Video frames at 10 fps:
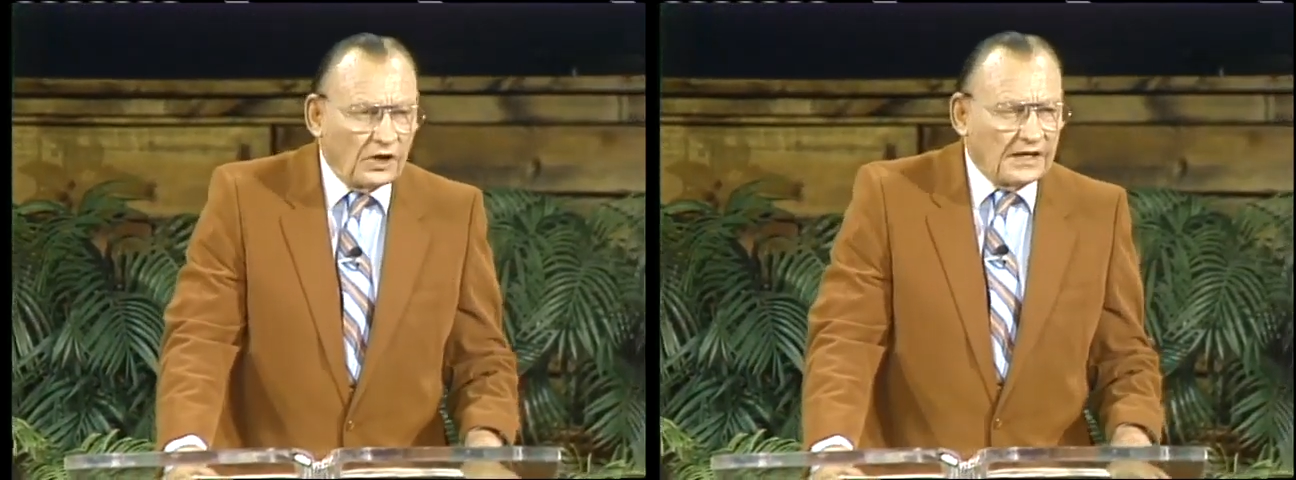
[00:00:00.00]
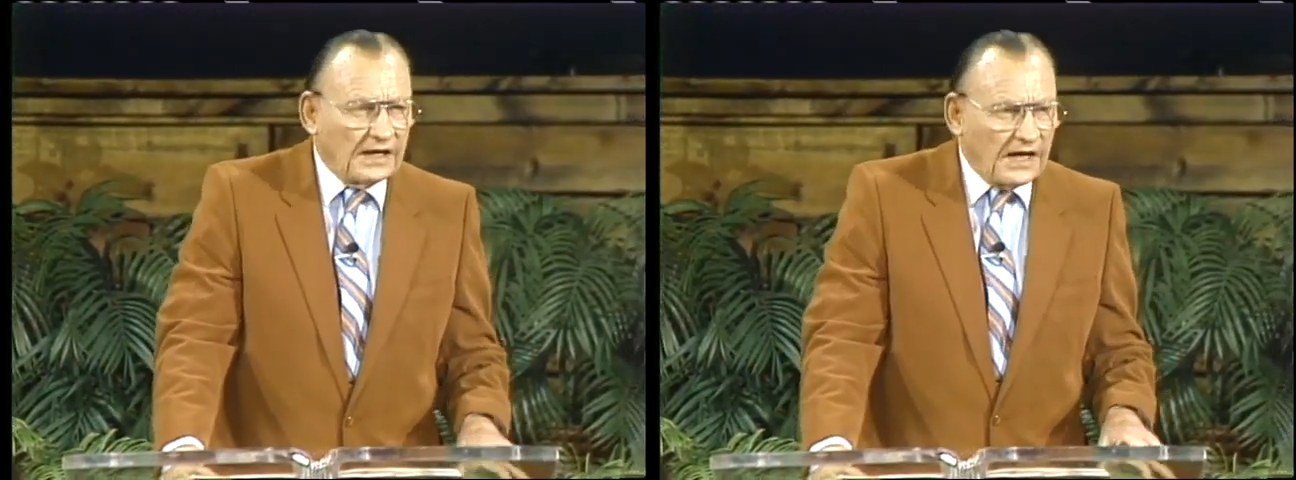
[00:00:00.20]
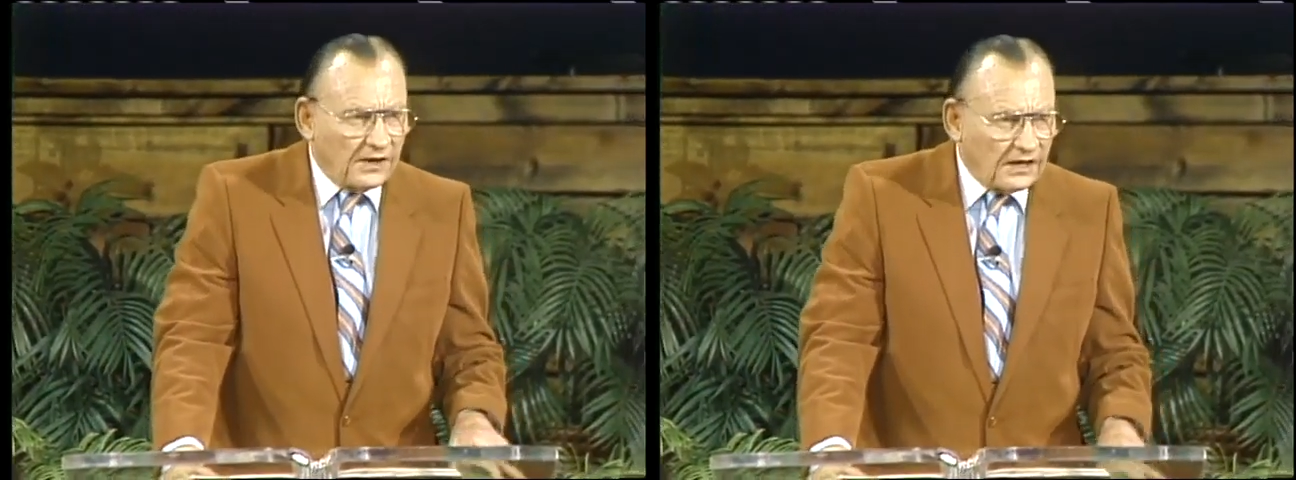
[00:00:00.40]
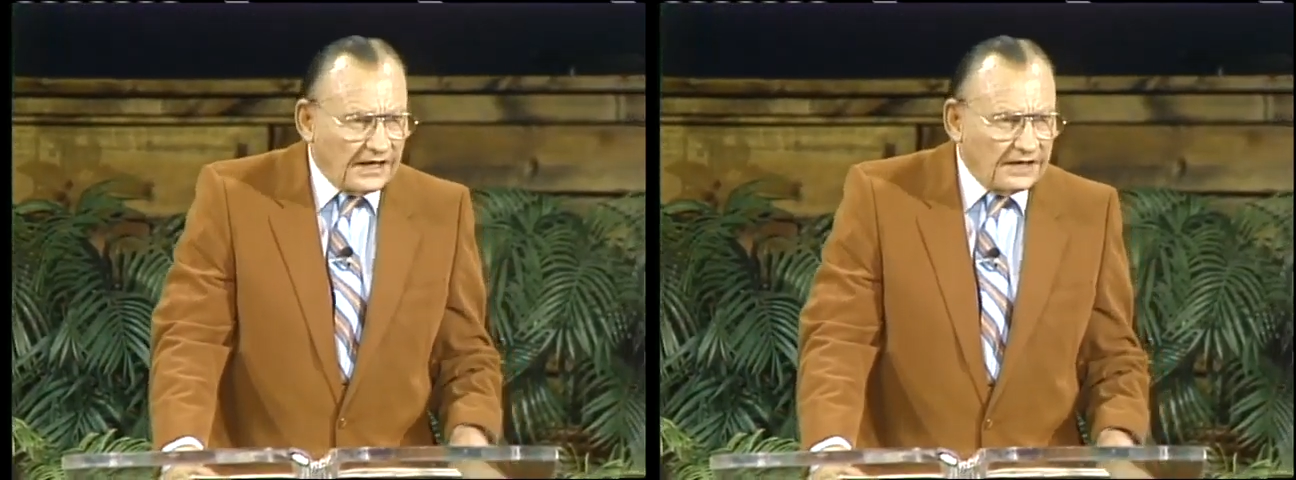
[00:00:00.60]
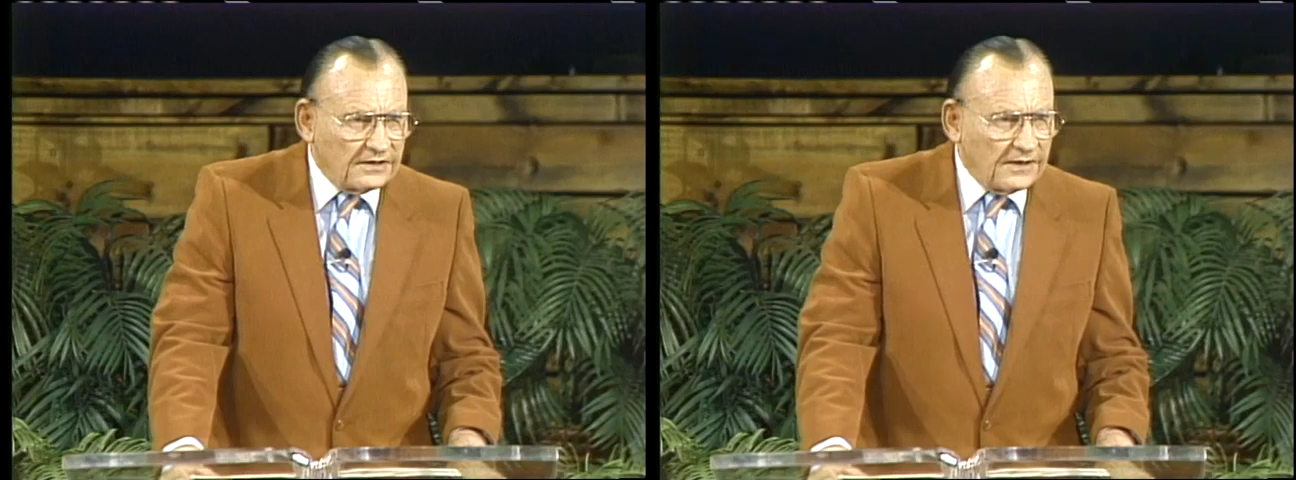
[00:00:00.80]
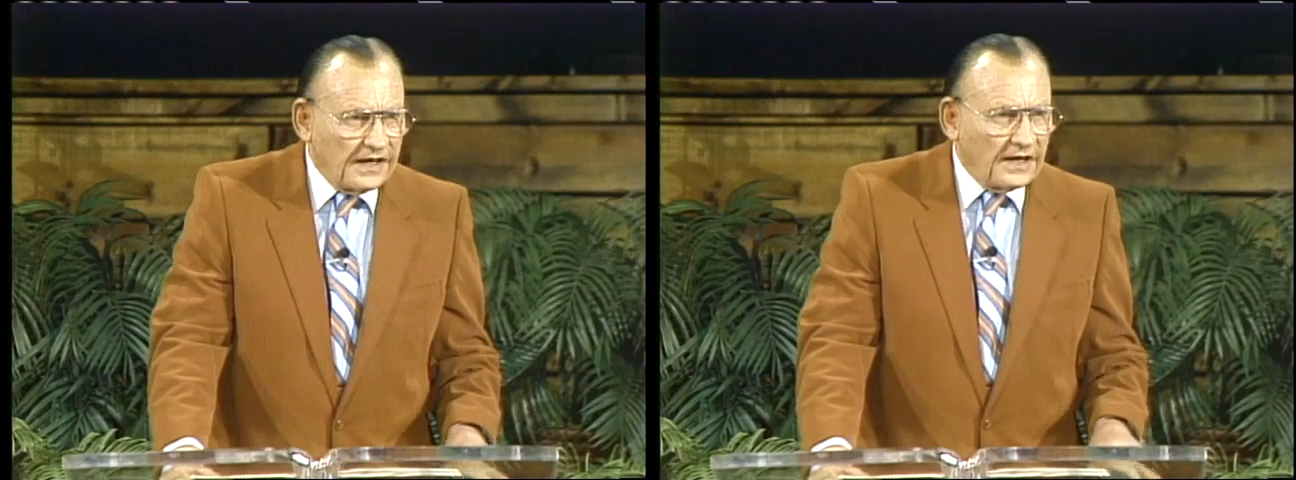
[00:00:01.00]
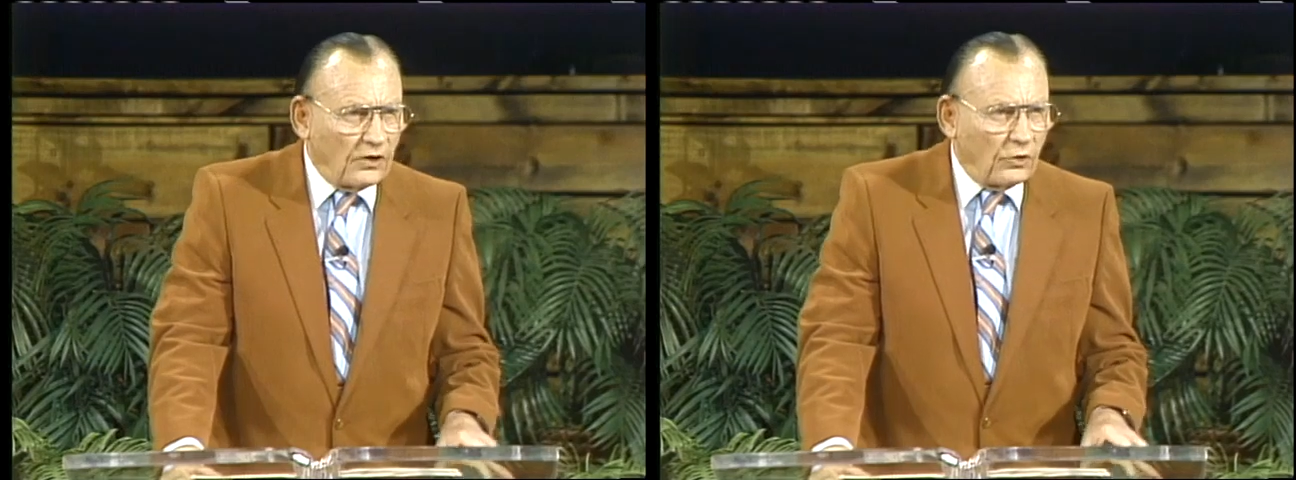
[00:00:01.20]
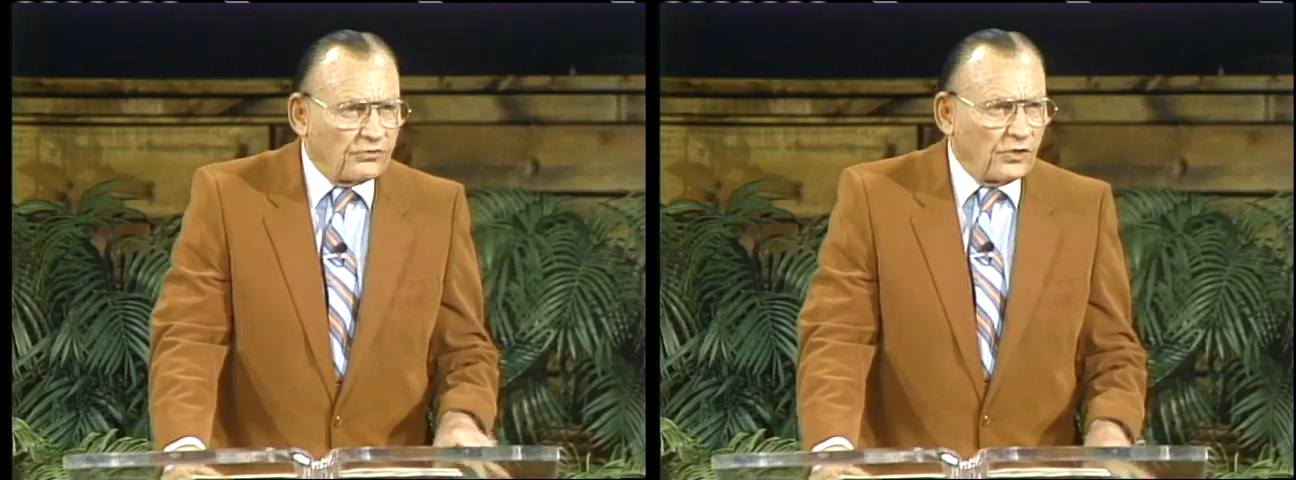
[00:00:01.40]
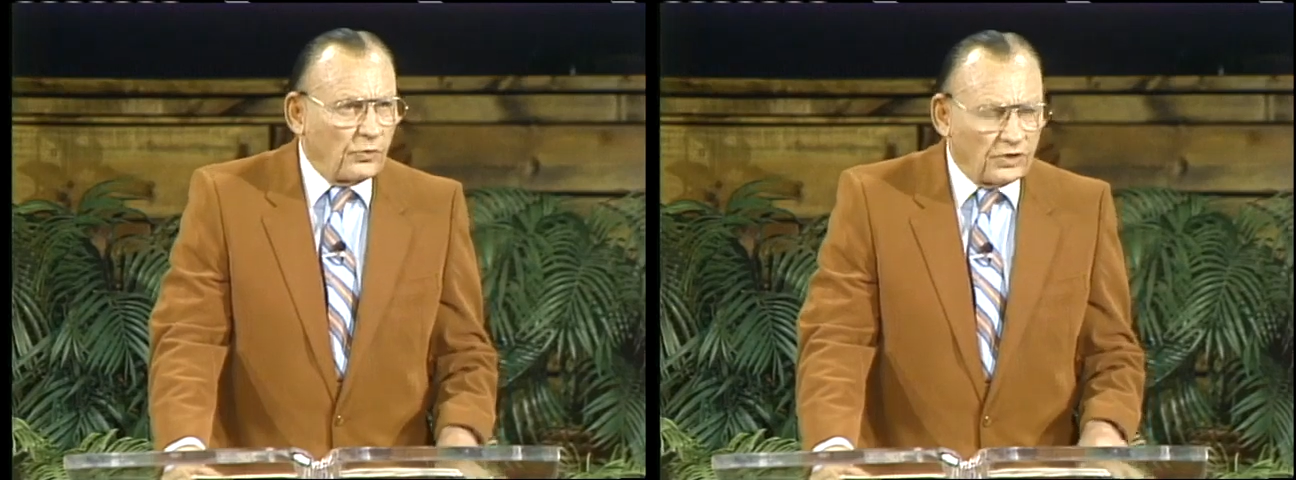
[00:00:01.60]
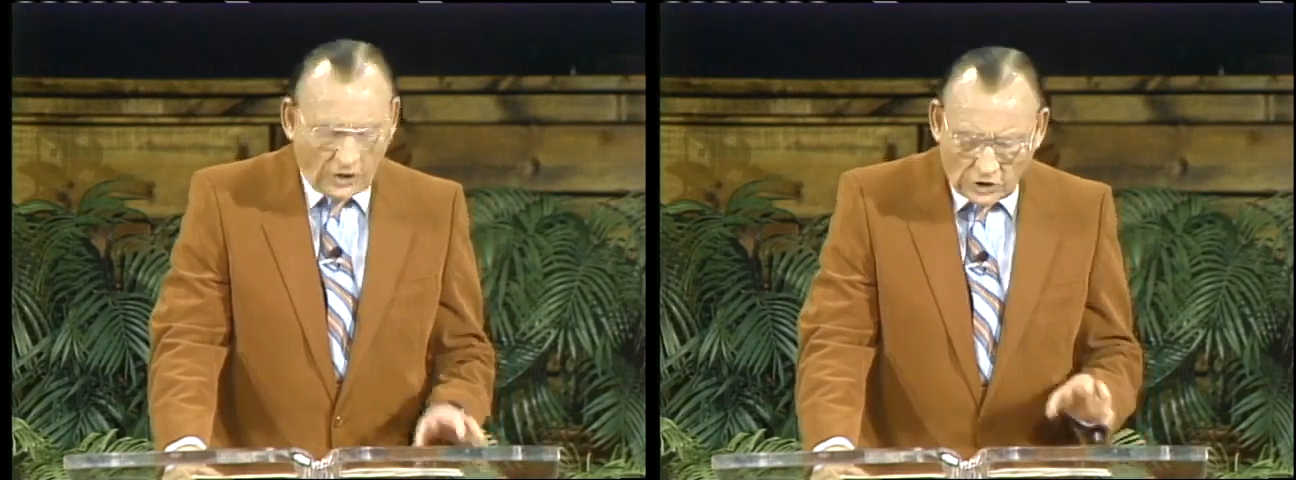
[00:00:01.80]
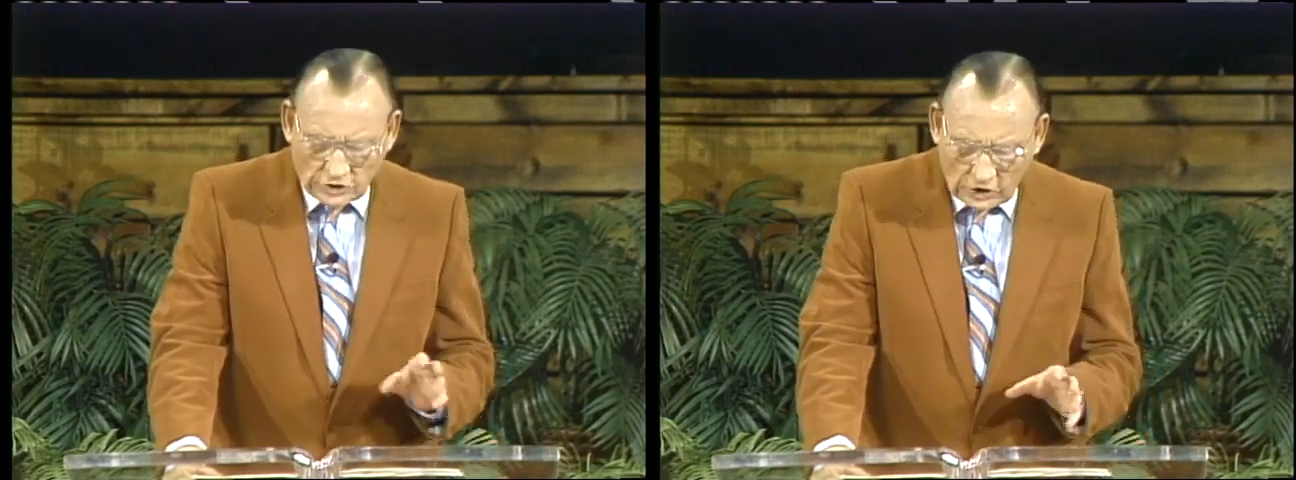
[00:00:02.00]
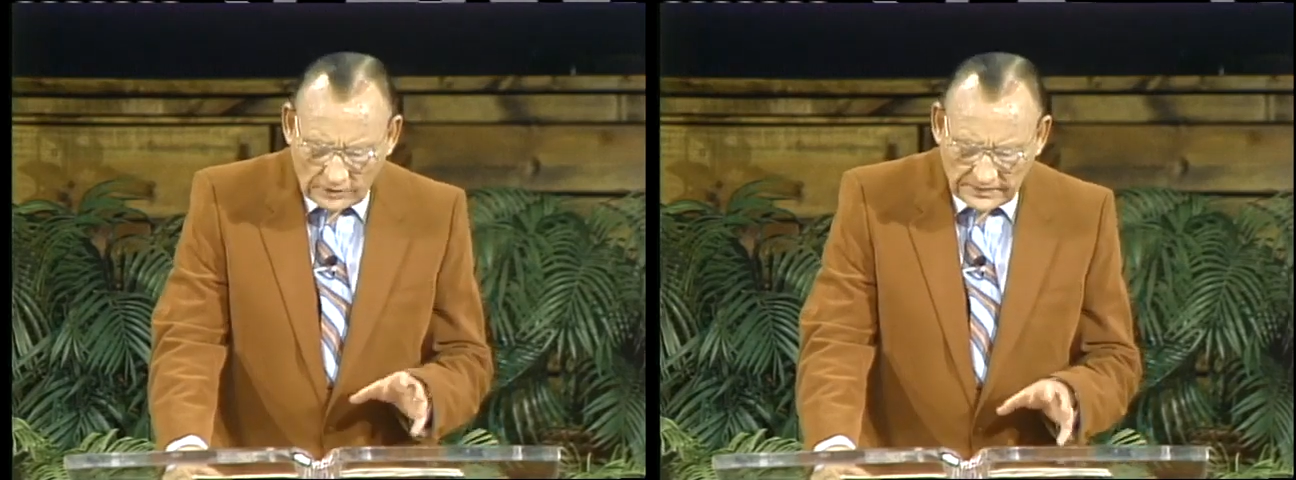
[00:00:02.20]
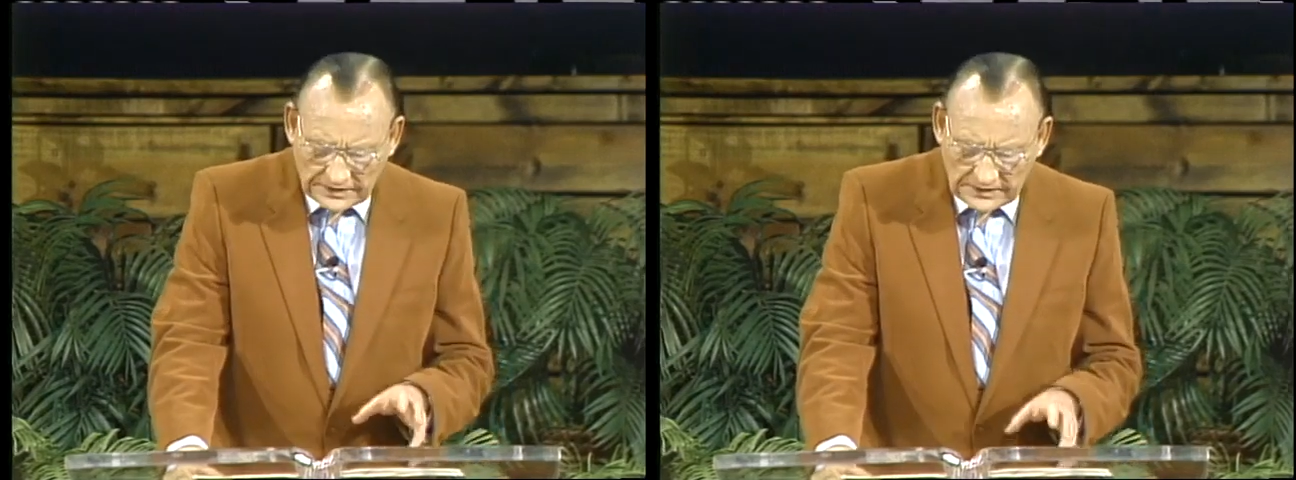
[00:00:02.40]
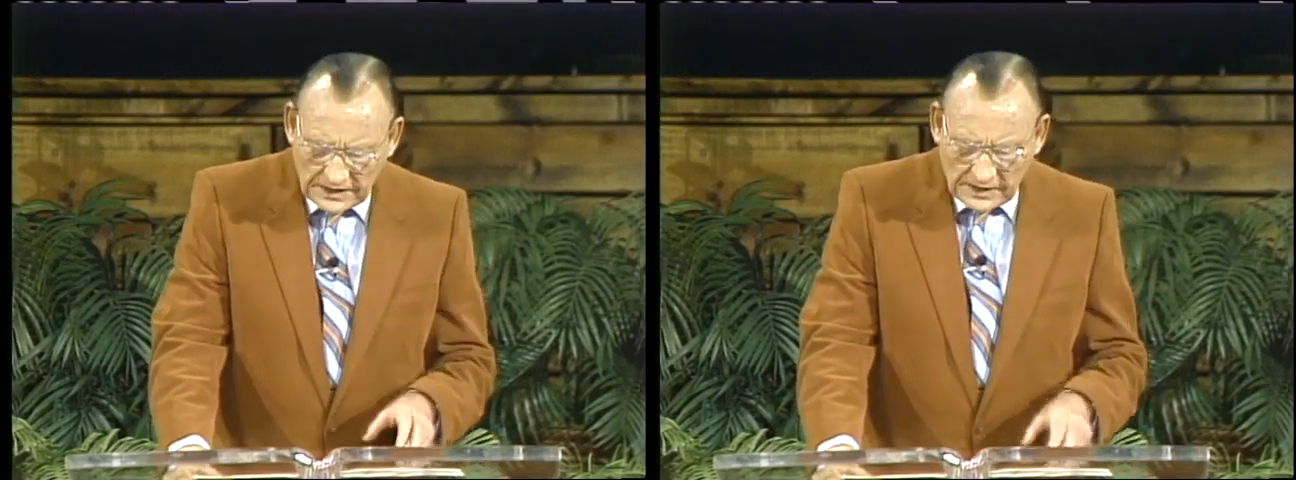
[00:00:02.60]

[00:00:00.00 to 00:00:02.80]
in our land and over the world are tormented